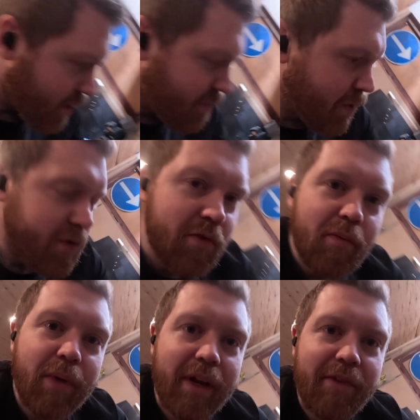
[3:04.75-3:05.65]
of blue,
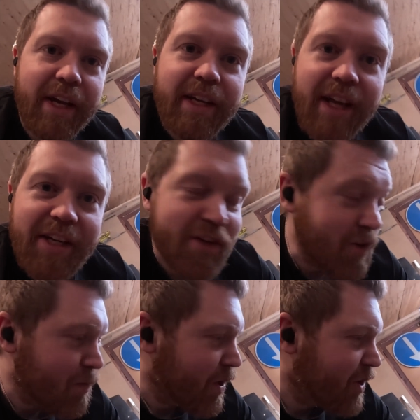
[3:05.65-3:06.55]
but I think it actually
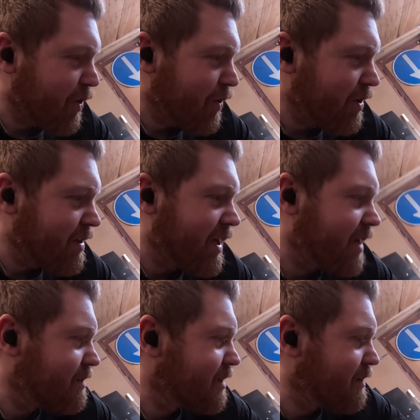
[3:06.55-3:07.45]
looks pretty cool, and